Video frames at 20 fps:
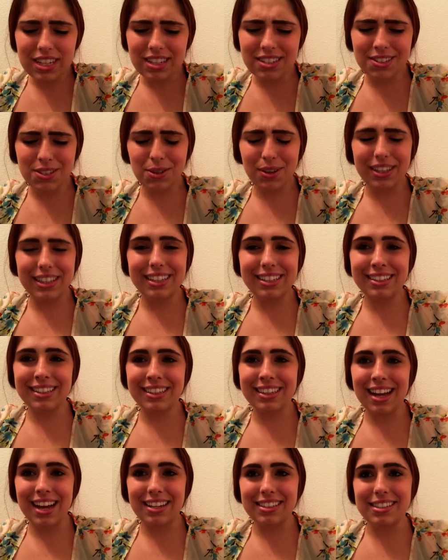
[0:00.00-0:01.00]
and so I think
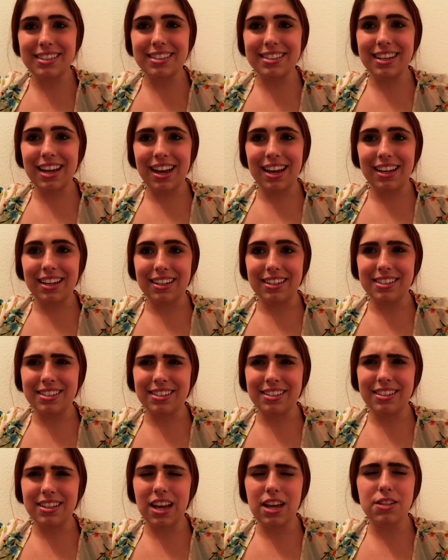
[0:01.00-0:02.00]
that that's a,
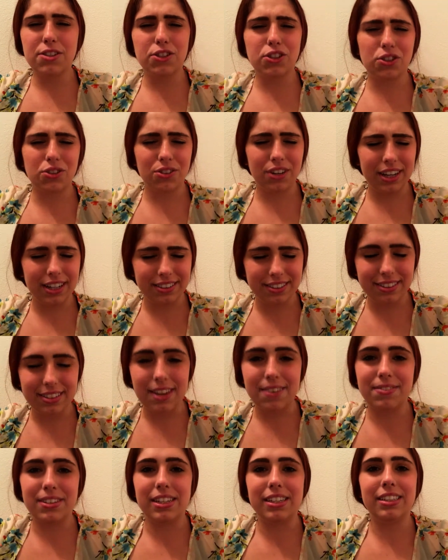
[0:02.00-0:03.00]
a strength
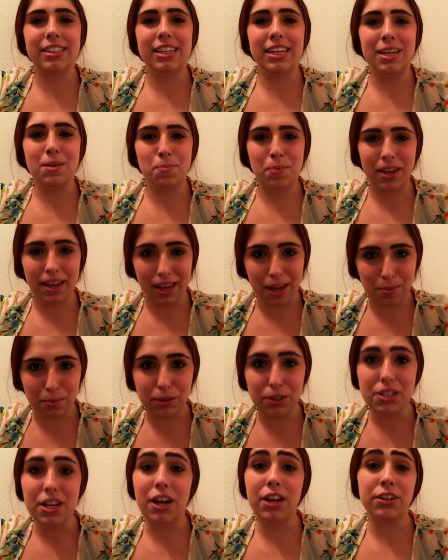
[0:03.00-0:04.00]
definitely in being
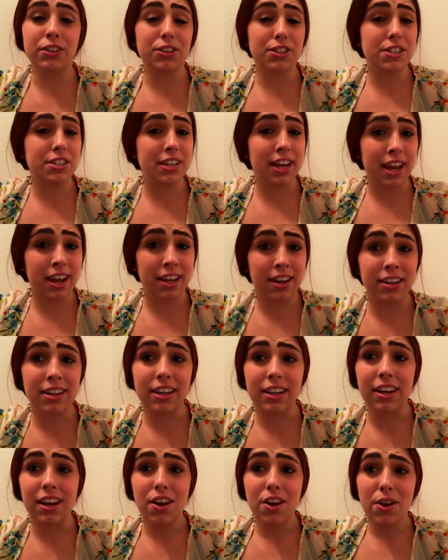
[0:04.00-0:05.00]
able to understand
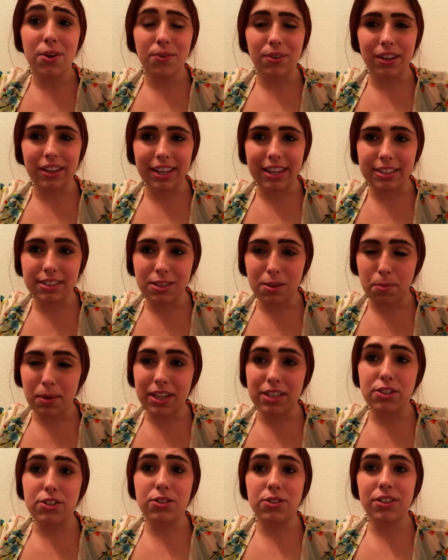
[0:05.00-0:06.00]
and relate to
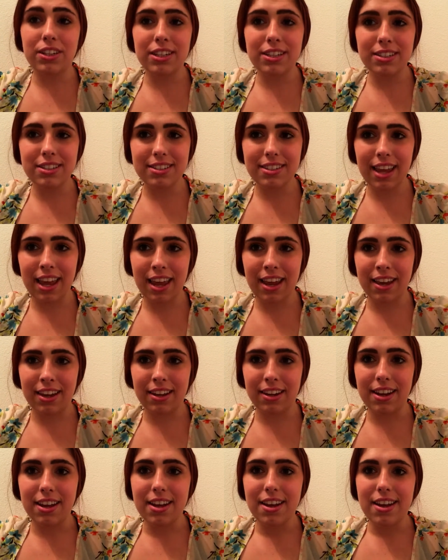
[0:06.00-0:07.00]
my students
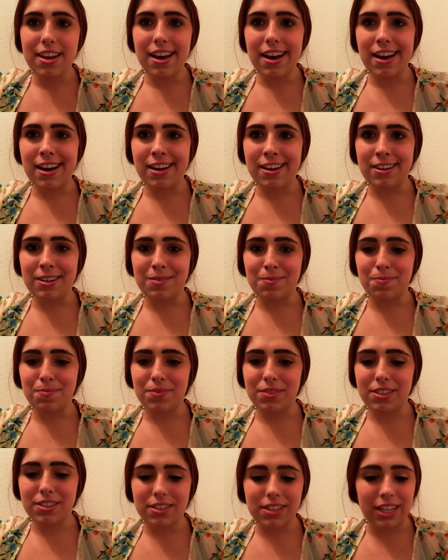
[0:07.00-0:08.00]
and um,
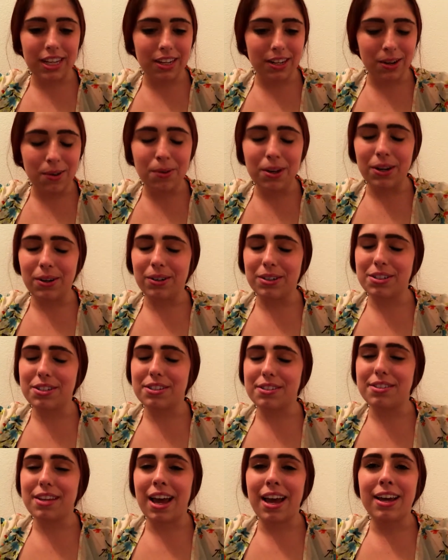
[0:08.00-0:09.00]
you know, in our
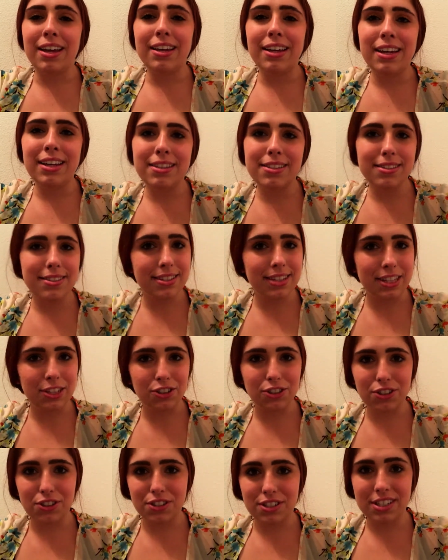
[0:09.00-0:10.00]
society,
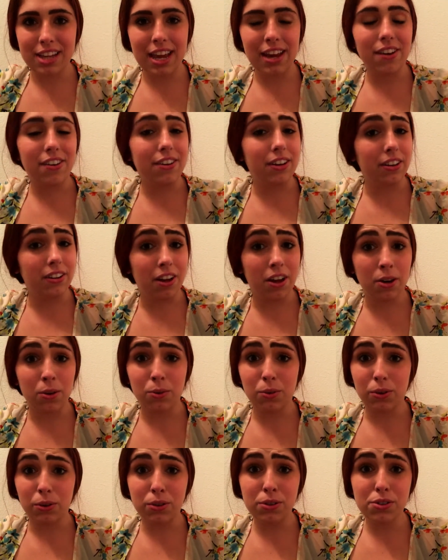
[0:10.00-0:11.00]
teachers take on a lot of
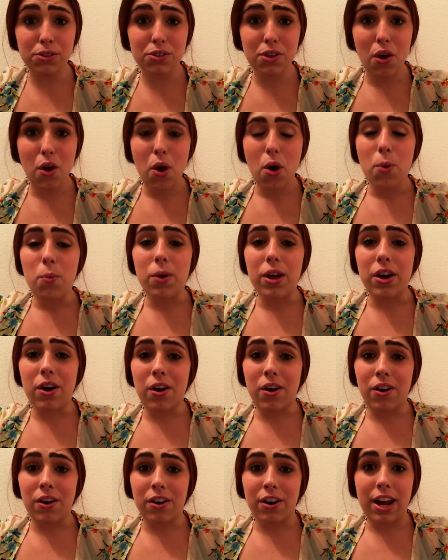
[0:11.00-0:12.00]
roles. We
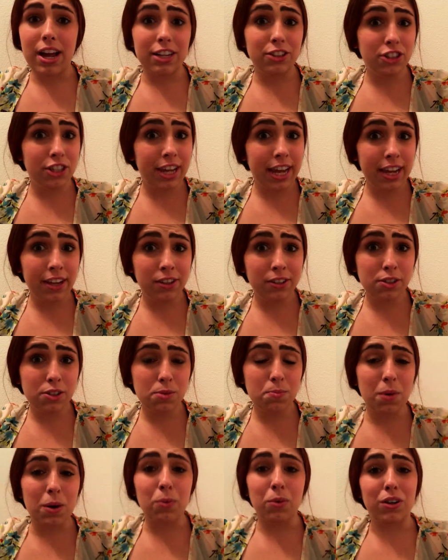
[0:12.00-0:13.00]
are
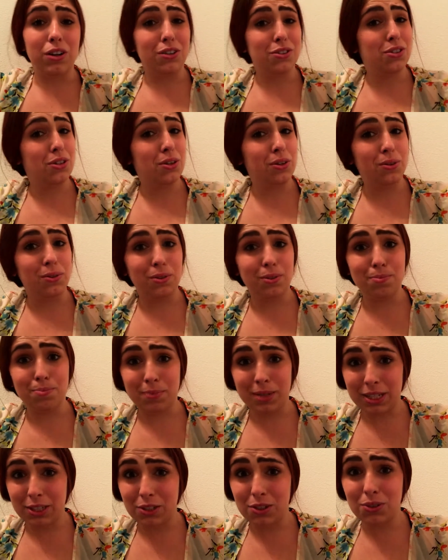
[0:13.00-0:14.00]
educators, but we're also
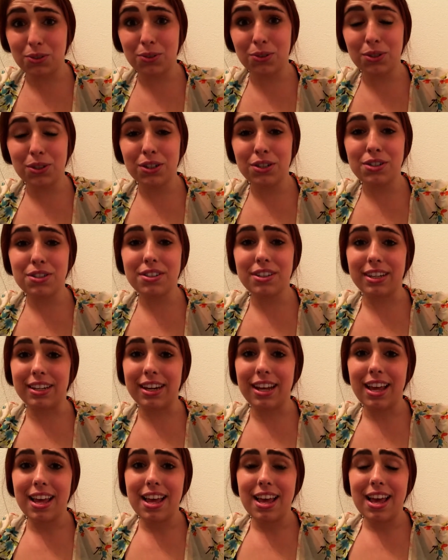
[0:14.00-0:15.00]
mentors and